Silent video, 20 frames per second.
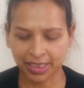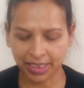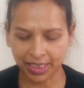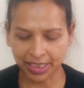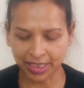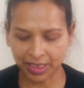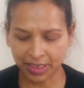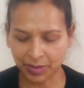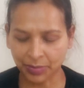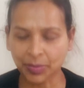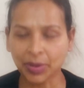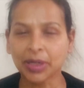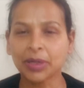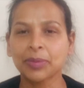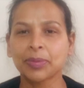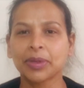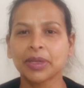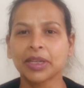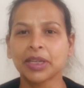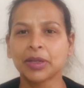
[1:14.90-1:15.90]
it's
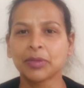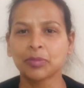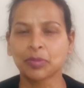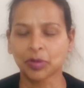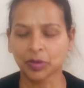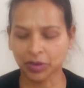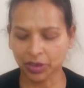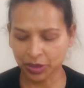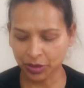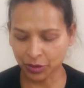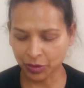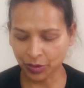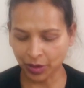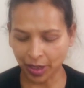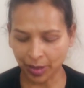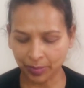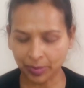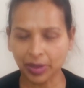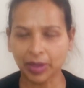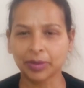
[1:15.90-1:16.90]
very important
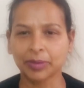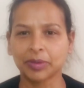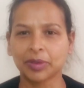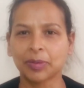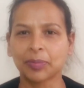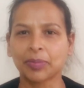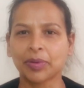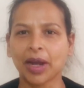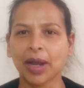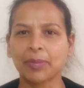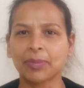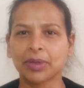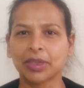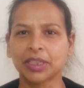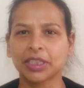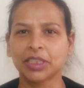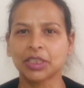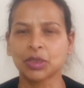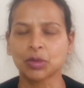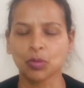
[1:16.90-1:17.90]
to apply the primer
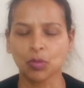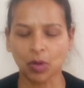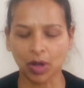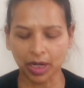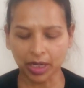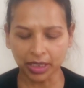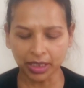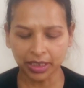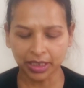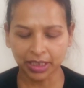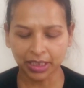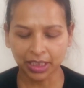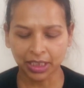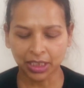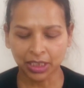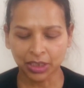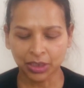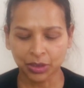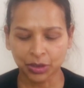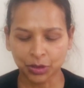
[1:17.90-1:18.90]
as well
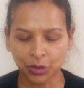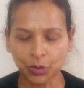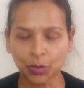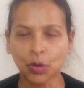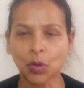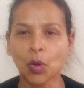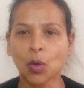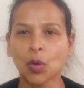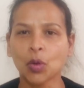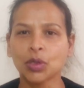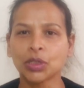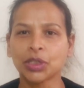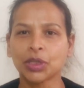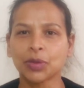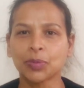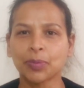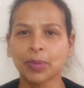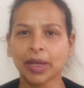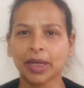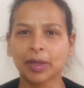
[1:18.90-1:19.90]
to hold
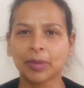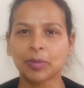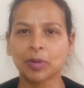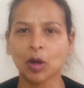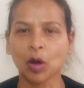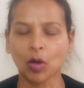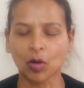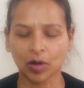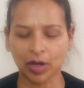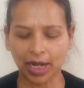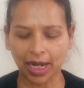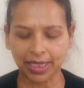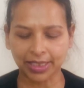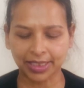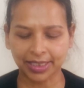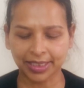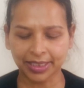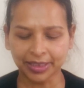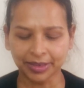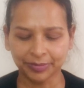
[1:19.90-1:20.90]
your makeup long
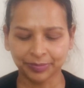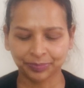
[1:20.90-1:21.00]
lasting.